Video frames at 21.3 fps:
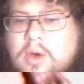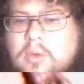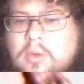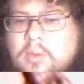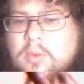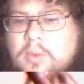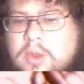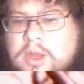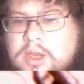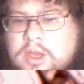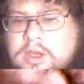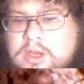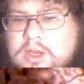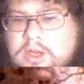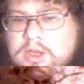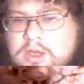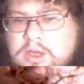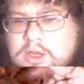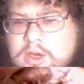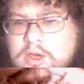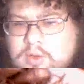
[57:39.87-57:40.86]
really
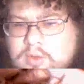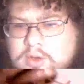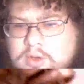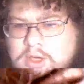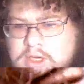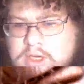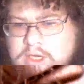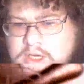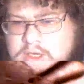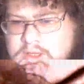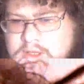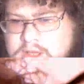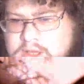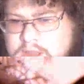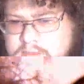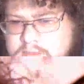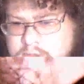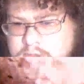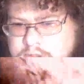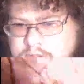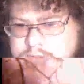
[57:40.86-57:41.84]
you don't need
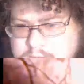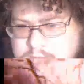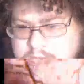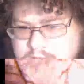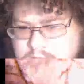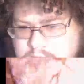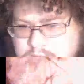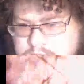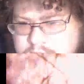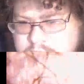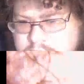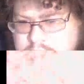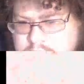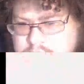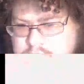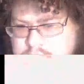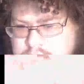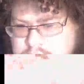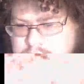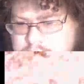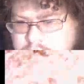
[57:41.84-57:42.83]
that much
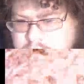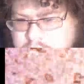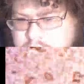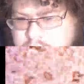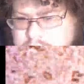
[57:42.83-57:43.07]
magnification, but